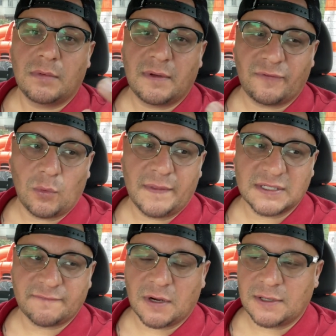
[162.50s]
uh, the one
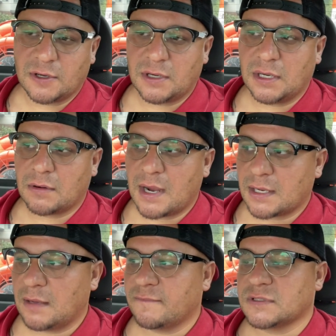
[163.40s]
that's very dirty and
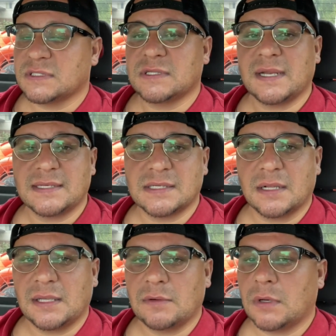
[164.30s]
cracked up versus the nice
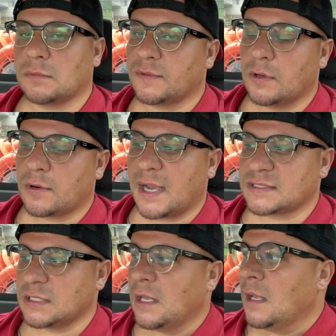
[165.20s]
and clean one with no
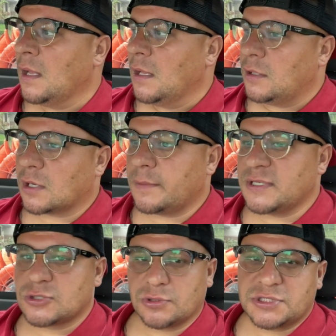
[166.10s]
cracks, you're gonna
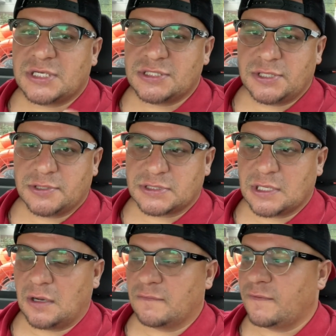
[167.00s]
be shortchanging
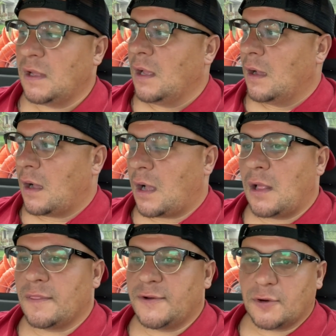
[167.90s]
yourself
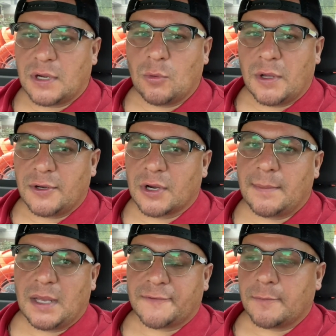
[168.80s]
on the dirty one. You're
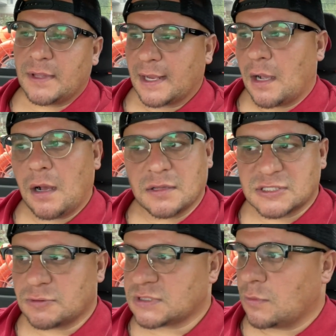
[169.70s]
gonna be out there and be like, oh,
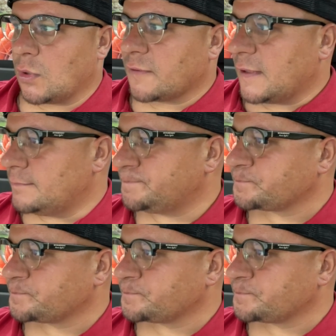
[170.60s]
this wasn't worth it.